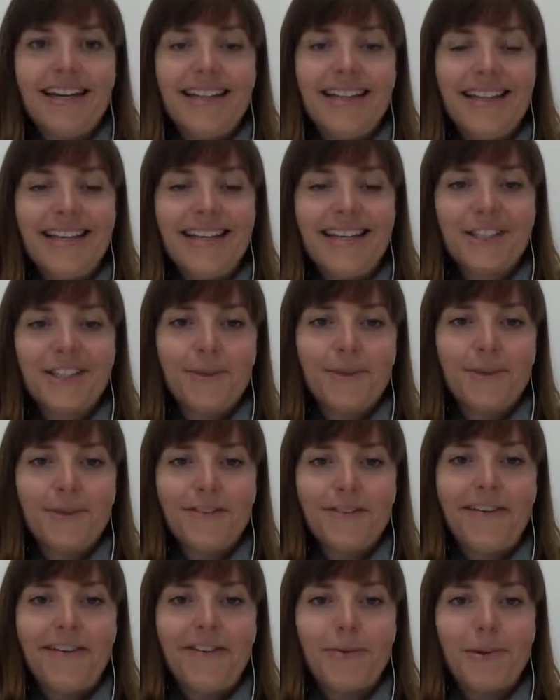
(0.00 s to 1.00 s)
thanks so much
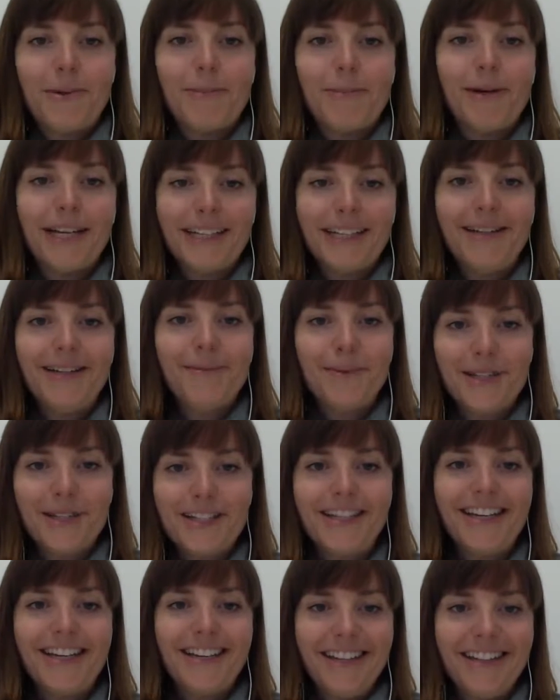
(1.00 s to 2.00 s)
for having me, Mike. I
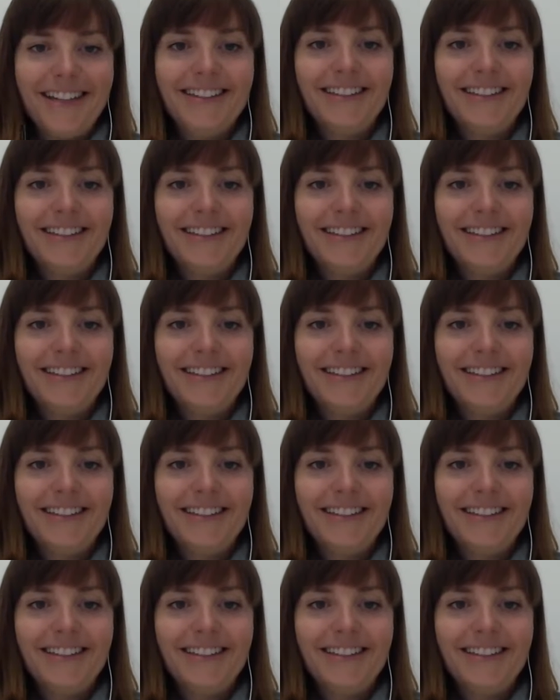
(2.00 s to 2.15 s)
appreciate it.